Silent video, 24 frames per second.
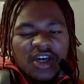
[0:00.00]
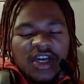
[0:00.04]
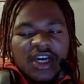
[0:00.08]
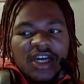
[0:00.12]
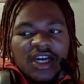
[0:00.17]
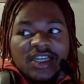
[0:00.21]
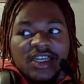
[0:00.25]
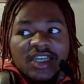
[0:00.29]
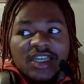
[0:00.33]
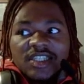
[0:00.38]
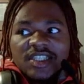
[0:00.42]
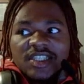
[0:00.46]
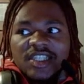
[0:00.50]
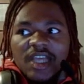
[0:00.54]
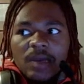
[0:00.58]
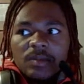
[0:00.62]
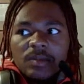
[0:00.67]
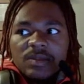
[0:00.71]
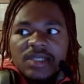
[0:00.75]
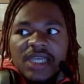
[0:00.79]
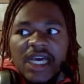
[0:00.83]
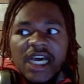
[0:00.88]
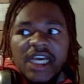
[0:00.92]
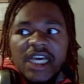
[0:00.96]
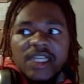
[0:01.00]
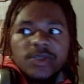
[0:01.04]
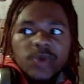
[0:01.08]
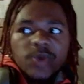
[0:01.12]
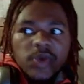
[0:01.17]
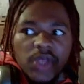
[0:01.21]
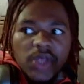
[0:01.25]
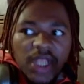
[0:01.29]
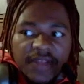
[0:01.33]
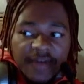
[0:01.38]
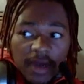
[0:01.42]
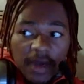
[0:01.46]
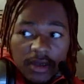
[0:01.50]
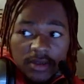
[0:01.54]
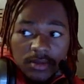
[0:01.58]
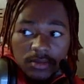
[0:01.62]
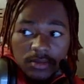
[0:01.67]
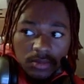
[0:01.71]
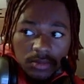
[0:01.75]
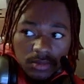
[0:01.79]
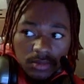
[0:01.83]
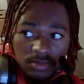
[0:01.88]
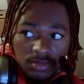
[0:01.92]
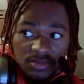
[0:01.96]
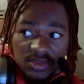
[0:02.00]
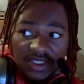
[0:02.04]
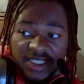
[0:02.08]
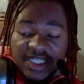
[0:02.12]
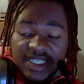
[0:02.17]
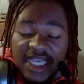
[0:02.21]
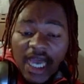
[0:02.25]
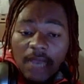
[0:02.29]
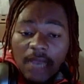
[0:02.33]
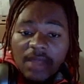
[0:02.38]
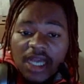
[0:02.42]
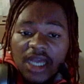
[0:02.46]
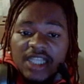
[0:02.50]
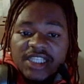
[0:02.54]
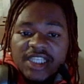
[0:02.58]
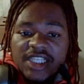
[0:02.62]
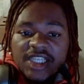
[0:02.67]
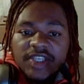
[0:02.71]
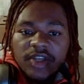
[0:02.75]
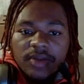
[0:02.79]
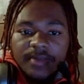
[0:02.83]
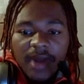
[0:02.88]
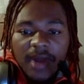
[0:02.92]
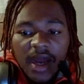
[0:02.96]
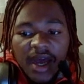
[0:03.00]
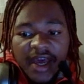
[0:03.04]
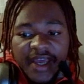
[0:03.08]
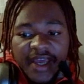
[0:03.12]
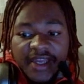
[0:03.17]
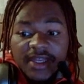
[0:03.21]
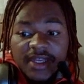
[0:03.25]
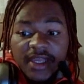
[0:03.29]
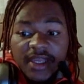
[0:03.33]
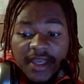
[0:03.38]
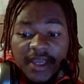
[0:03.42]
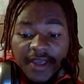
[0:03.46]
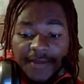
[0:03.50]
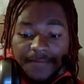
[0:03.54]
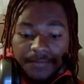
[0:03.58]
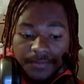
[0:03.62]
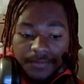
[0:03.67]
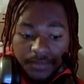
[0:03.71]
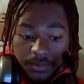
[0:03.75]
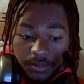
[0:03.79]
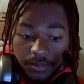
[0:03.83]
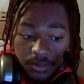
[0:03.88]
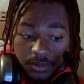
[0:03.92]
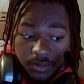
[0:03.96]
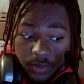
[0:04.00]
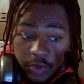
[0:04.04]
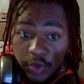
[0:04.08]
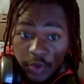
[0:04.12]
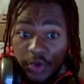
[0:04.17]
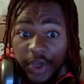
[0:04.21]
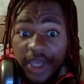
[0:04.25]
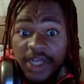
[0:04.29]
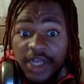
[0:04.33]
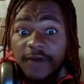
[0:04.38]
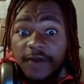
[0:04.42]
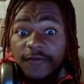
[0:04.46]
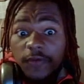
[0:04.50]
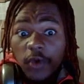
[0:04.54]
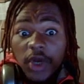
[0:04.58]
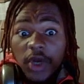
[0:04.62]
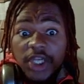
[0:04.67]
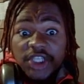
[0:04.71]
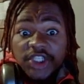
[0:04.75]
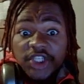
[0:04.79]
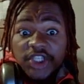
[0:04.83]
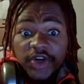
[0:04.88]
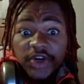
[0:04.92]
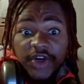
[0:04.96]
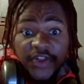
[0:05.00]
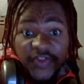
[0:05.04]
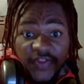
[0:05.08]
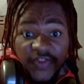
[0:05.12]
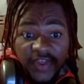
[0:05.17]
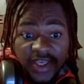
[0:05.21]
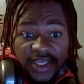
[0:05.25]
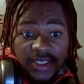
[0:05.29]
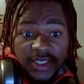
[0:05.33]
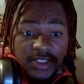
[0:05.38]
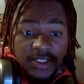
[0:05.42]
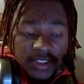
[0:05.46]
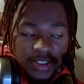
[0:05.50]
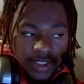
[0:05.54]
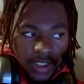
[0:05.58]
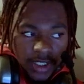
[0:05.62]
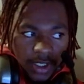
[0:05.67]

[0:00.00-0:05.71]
Cuz sometimes when you live out timelines in your mind, you can avoid certain things.